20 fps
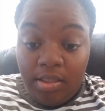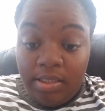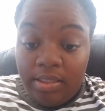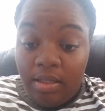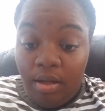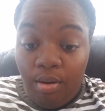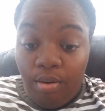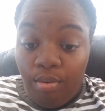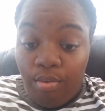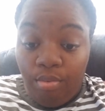
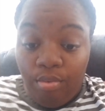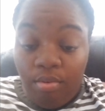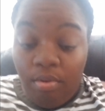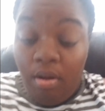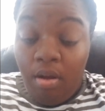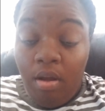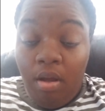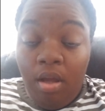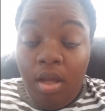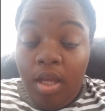So
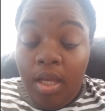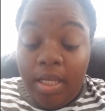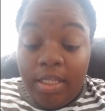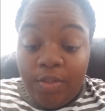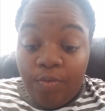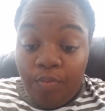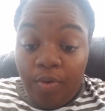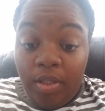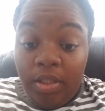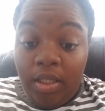
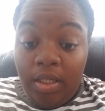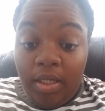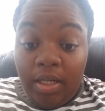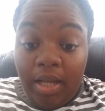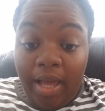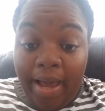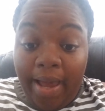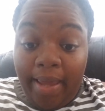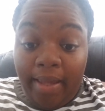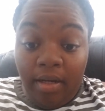it's really
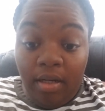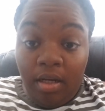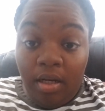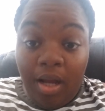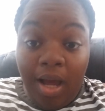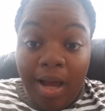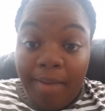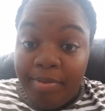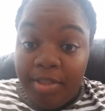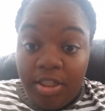not an
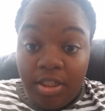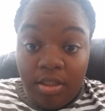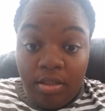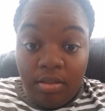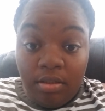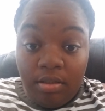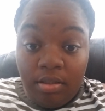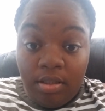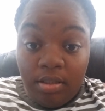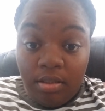
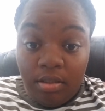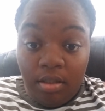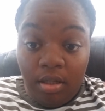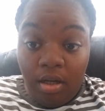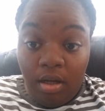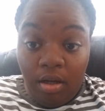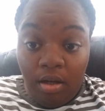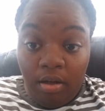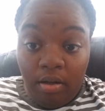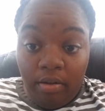option
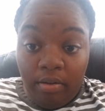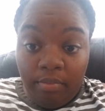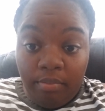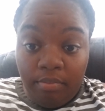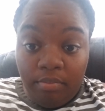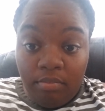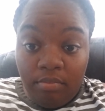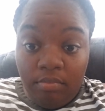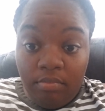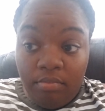to